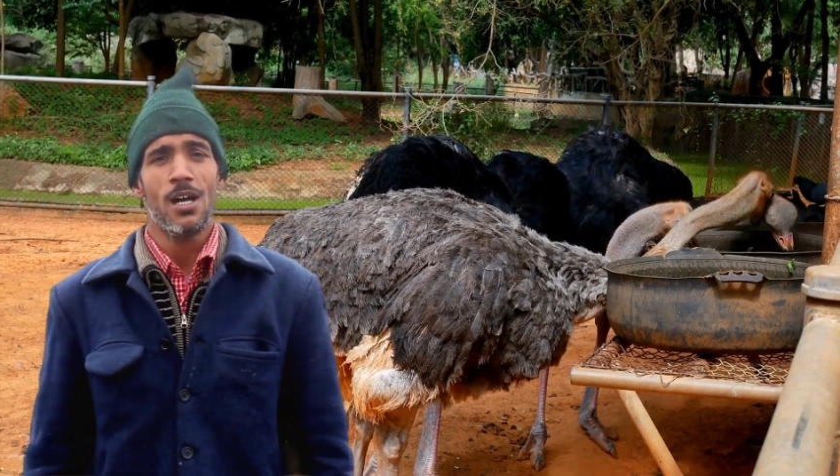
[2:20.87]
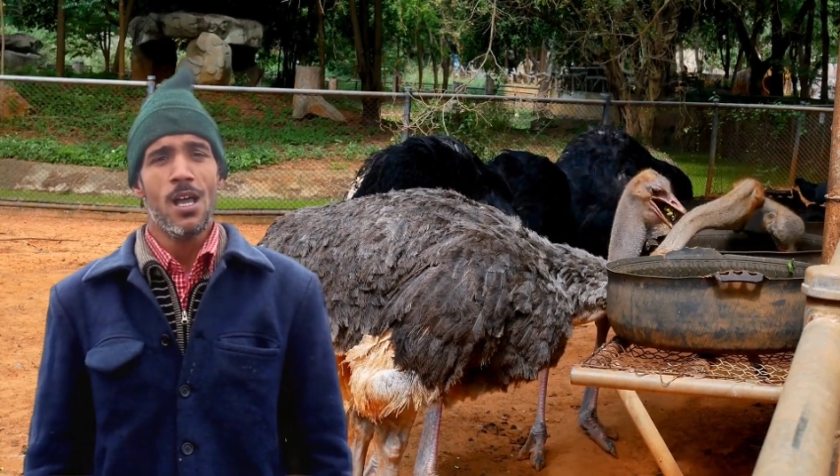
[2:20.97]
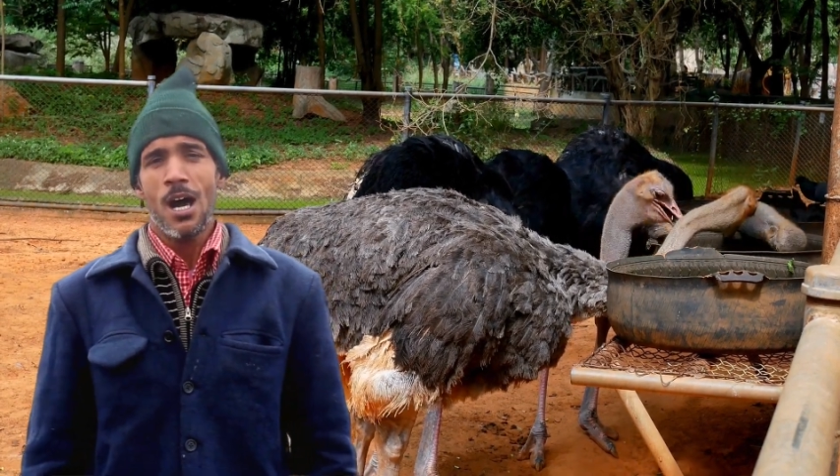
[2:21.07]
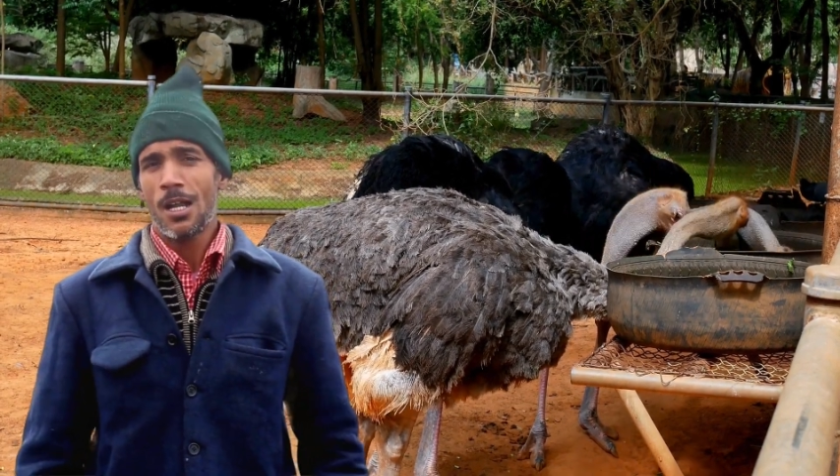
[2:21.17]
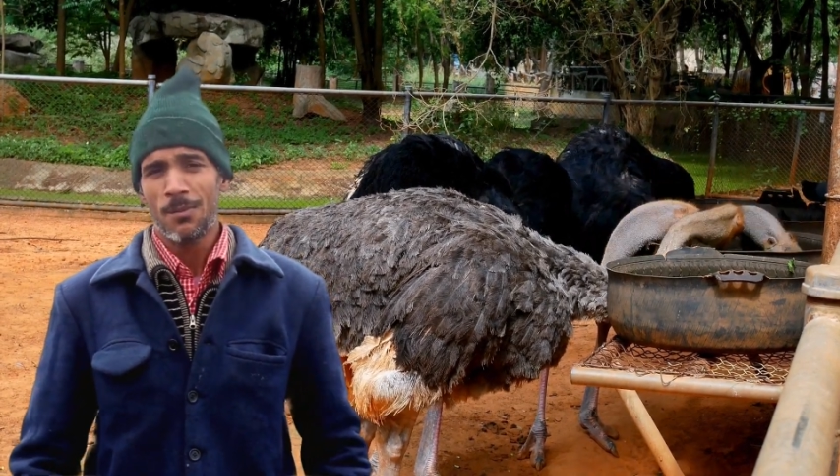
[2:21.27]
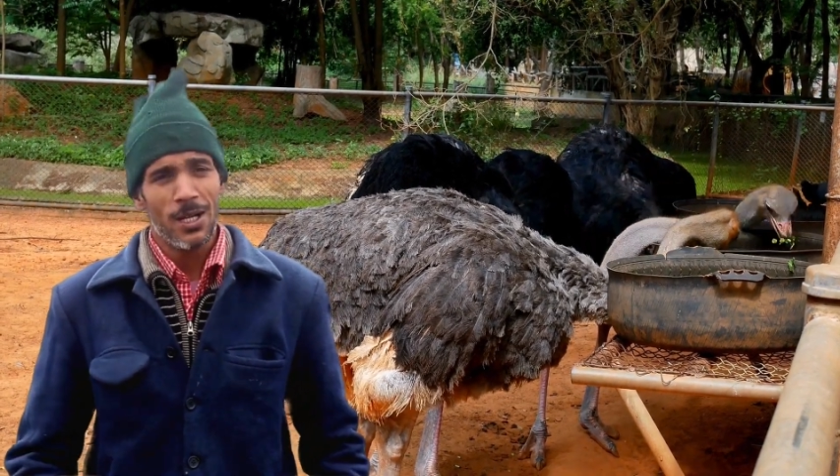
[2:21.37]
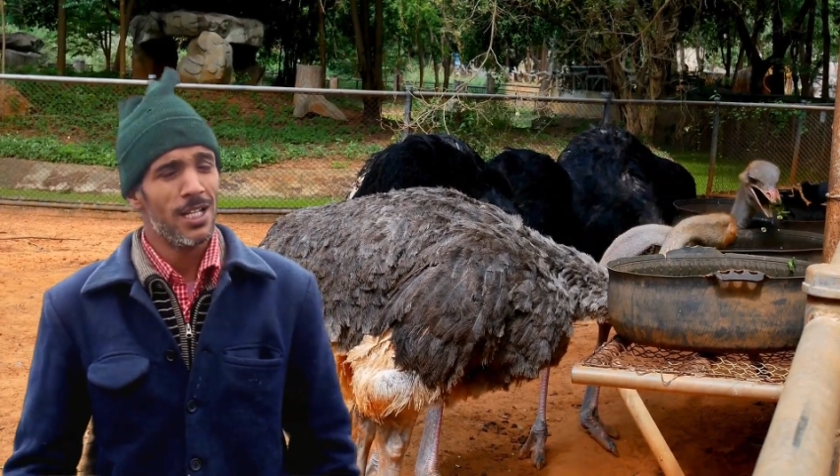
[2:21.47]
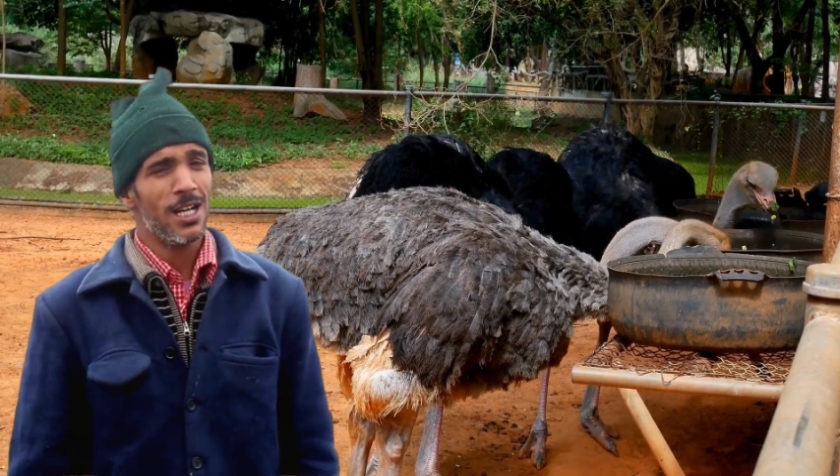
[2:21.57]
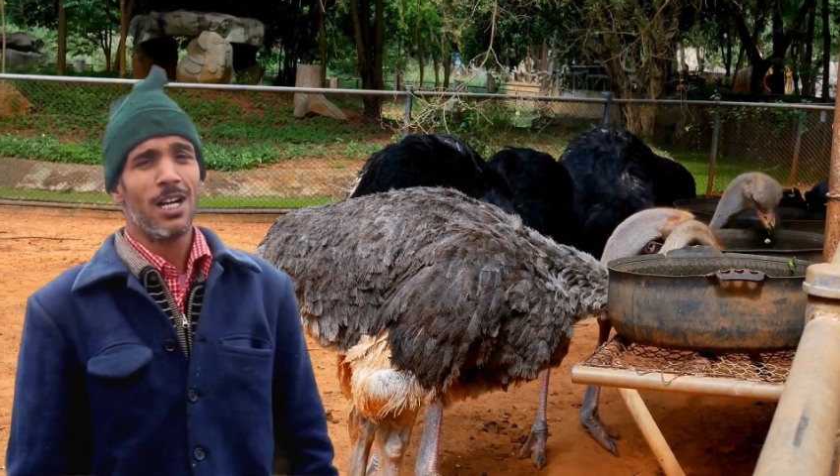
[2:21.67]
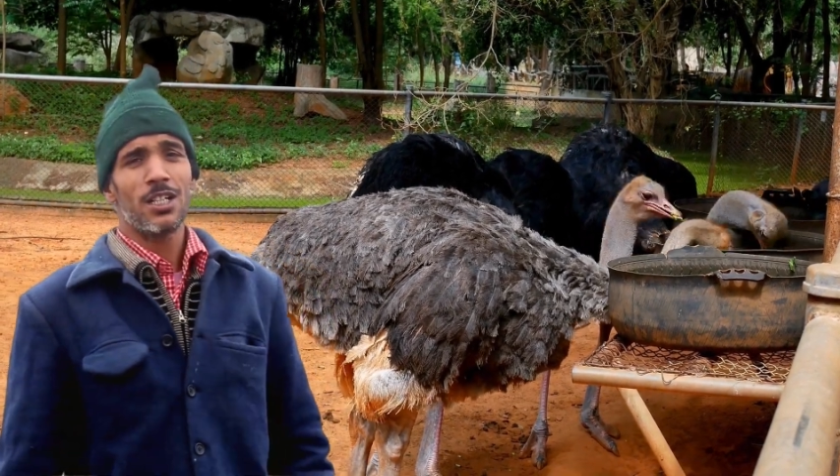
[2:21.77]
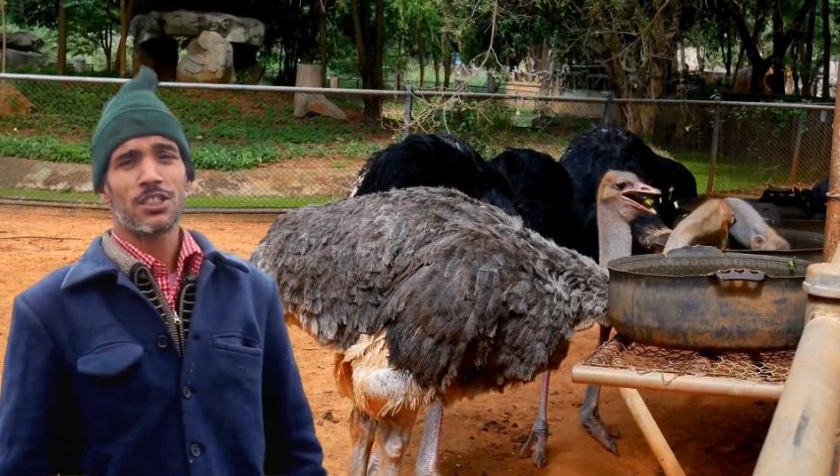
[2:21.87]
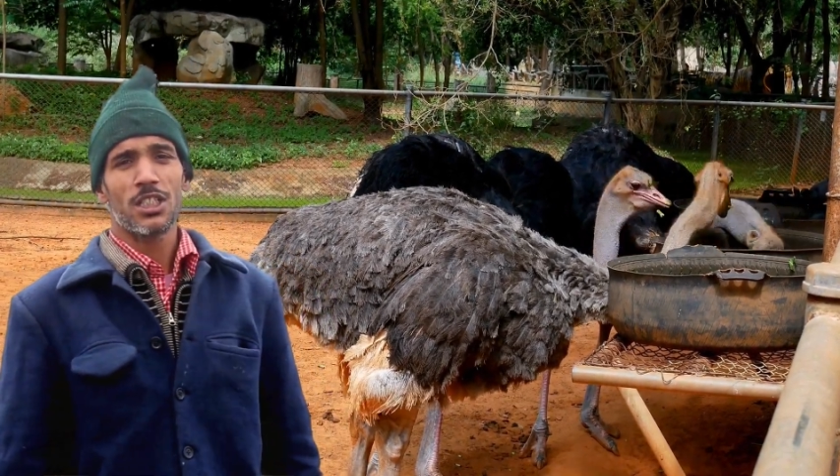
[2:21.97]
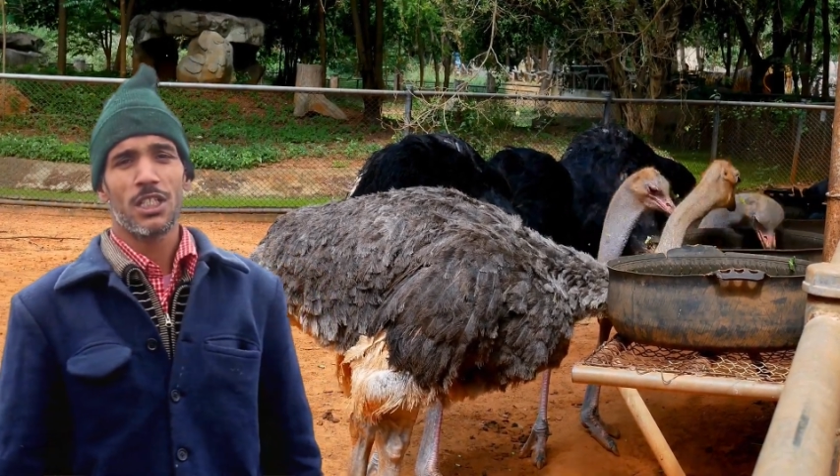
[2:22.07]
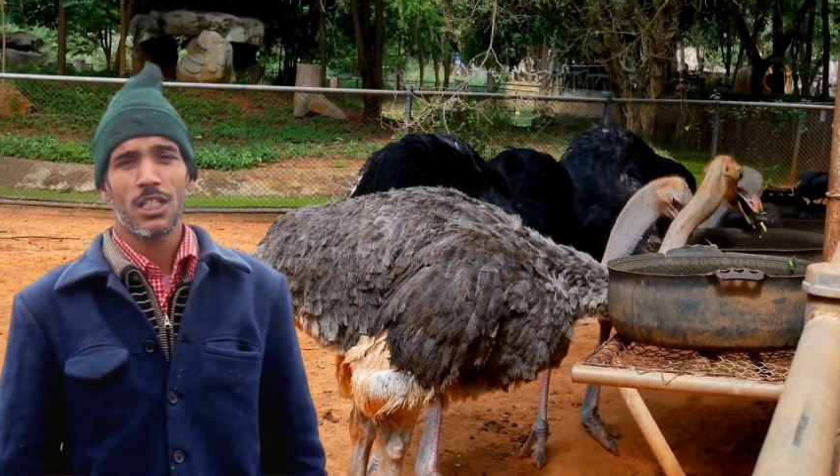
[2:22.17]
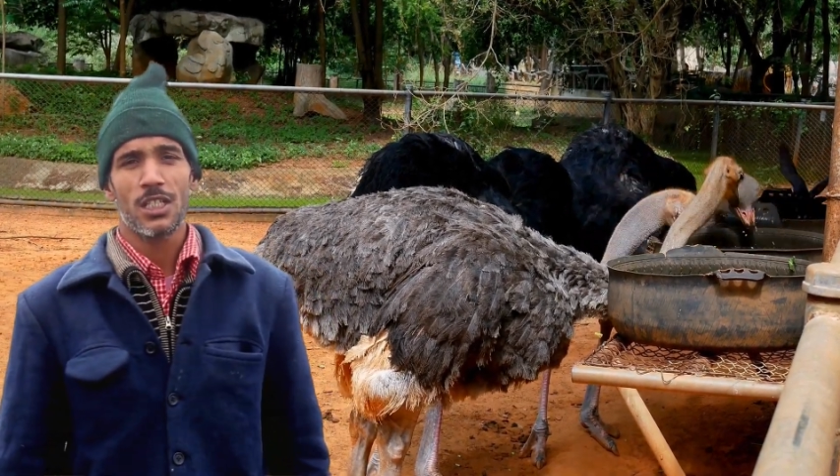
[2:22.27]
planet
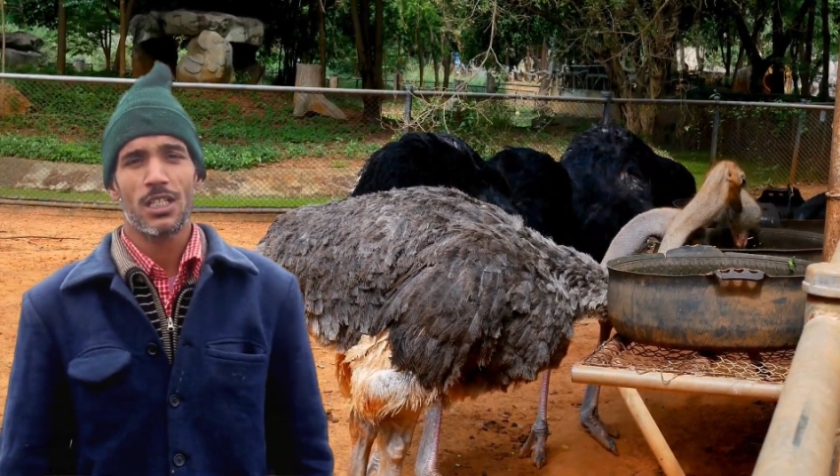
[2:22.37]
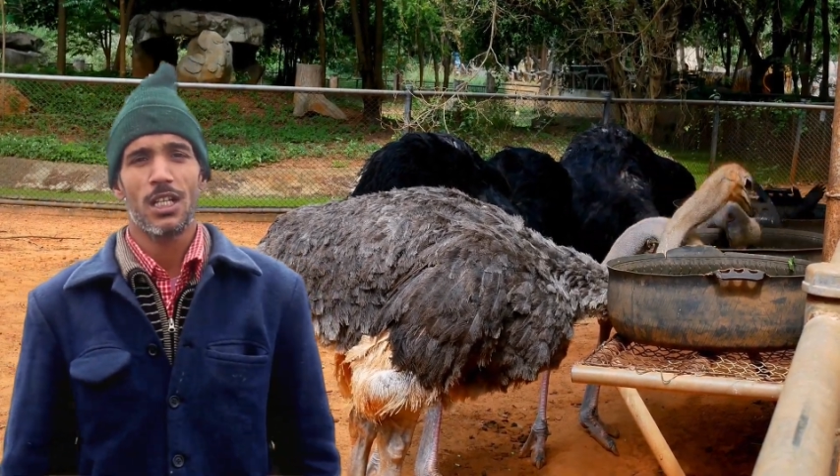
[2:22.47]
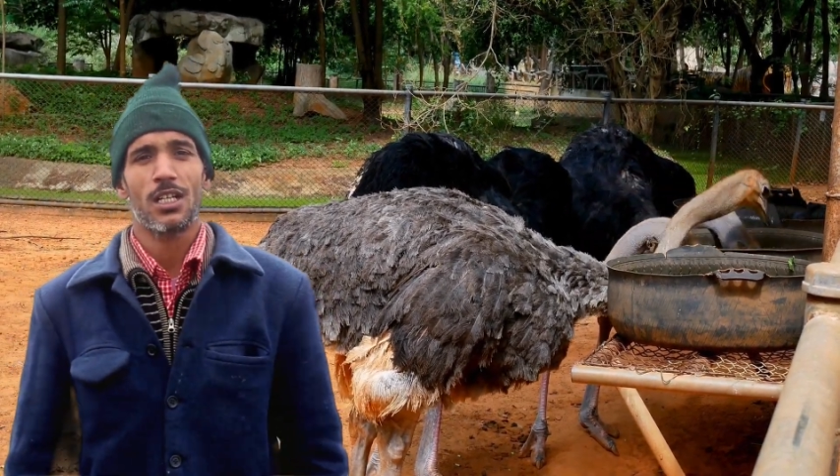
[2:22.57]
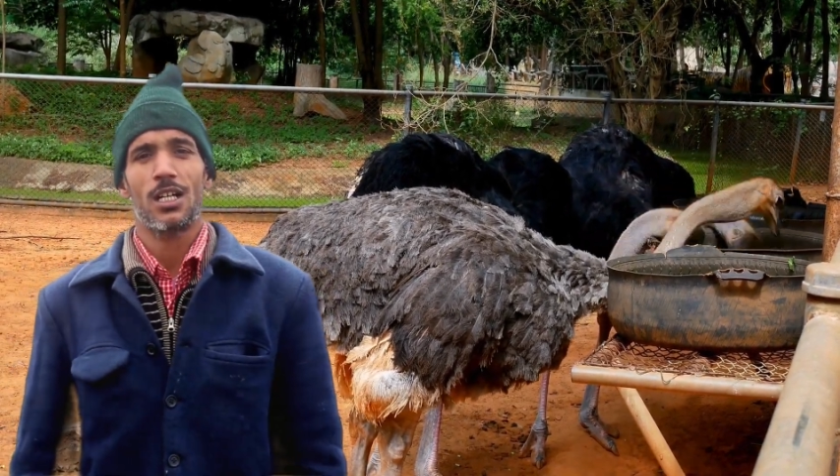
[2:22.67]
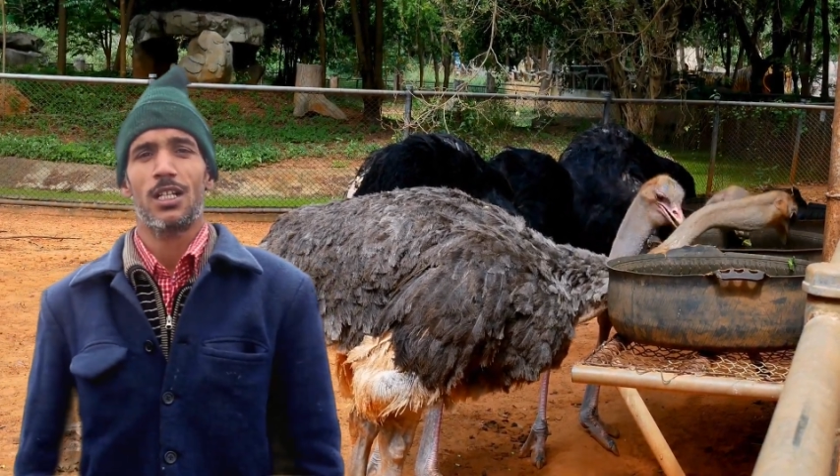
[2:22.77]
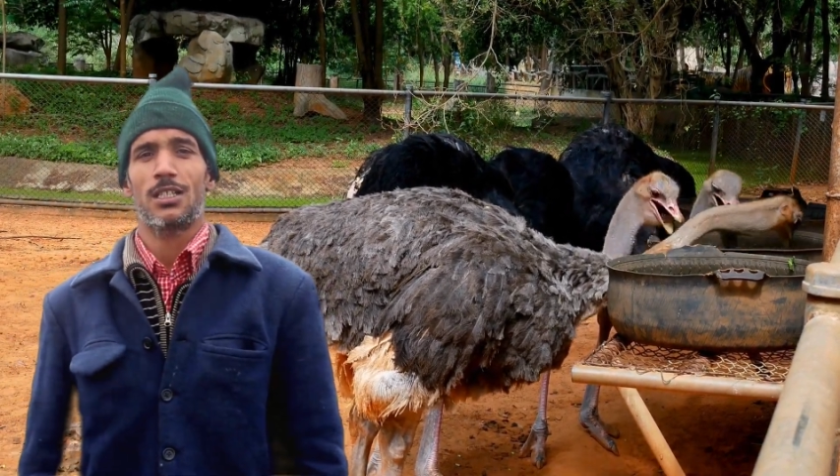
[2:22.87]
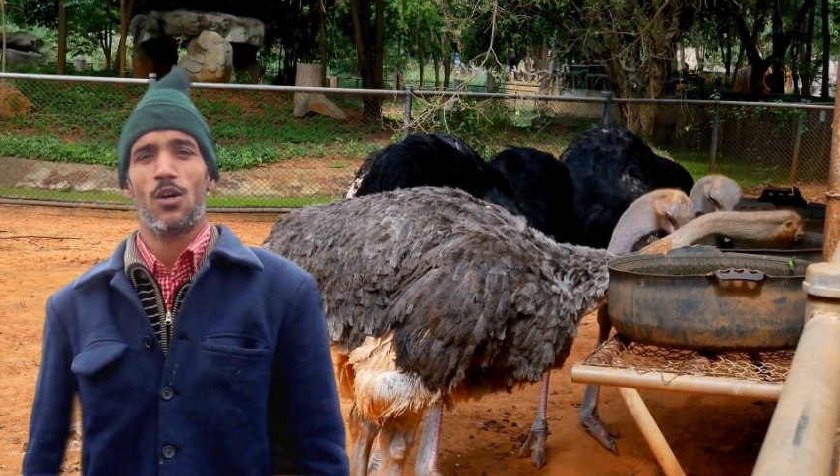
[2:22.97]
and better for our